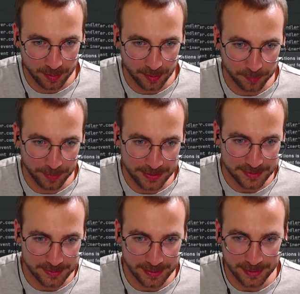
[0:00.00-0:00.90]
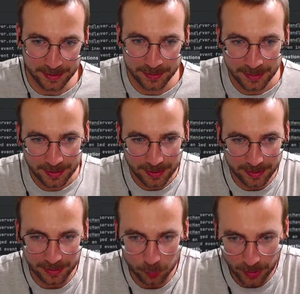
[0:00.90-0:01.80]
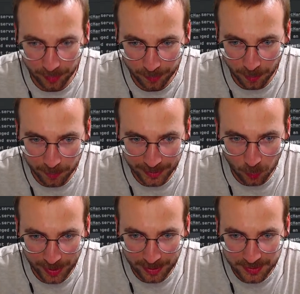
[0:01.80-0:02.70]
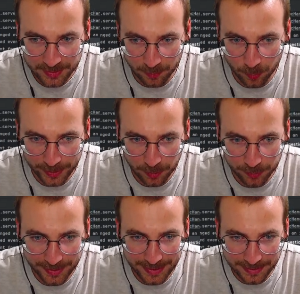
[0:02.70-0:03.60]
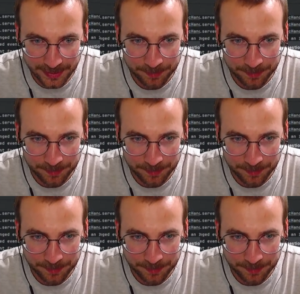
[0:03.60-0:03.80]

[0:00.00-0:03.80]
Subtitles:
paste it here, and then we are throwing away stuff we don't need.